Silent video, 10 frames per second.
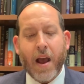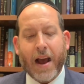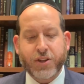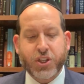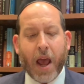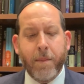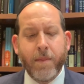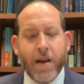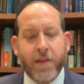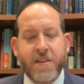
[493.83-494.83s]

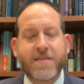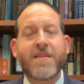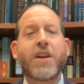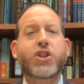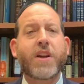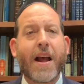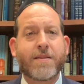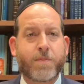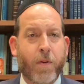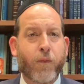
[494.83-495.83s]
Hashem, this nation
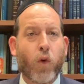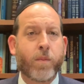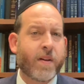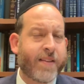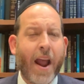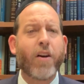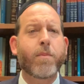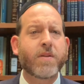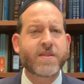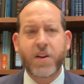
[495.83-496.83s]
has performed a
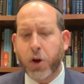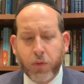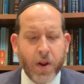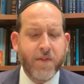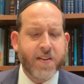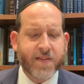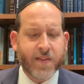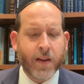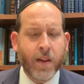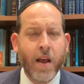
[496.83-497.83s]
terrible sin, a grievous
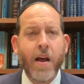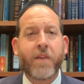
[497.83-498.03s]
sin.